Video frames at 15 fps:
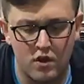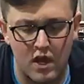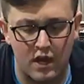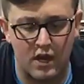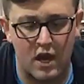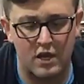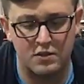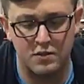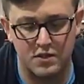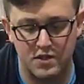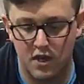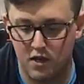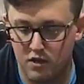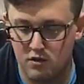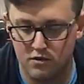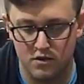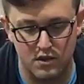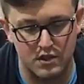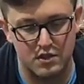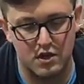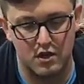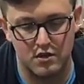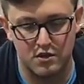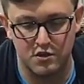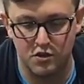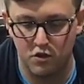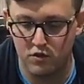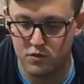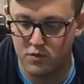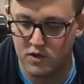and Cosmic Cyclones, and these cards
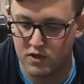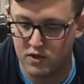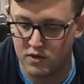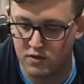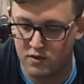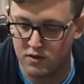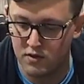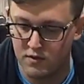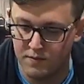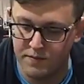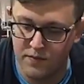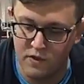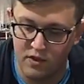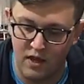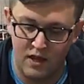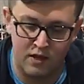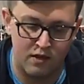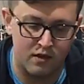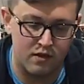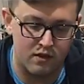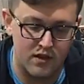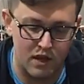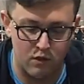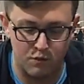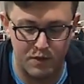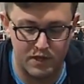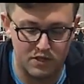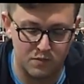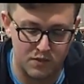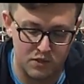just always went in. Then they would
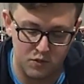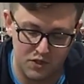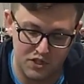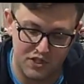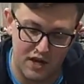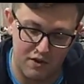basically be switched